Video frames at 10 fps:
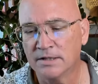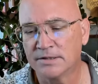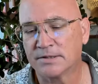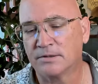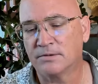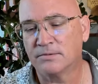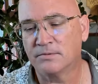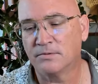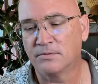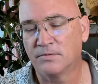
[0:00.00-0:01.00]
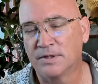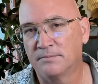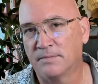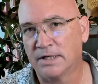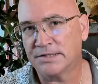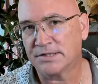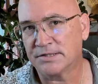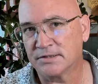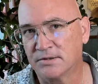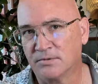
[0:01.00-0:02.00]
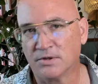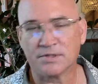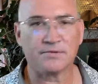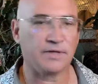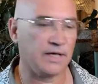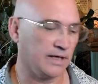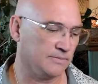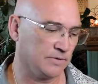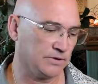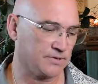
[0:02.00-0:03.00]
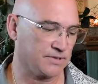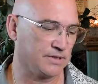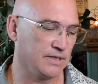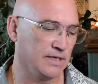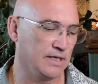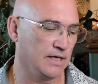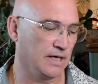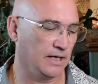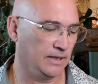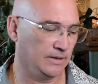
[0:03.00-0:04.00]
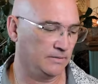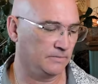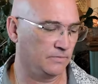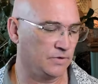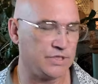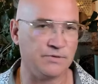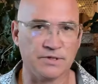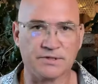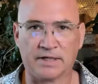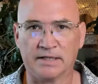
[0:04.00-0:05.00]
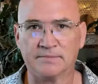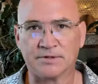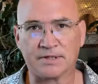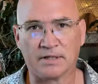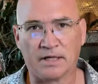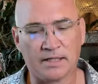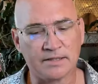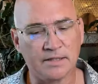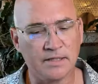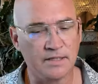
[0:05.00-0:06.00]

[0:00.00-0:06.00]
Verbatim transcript: So, when my sister works with animals, um, well, she works with animals a lot.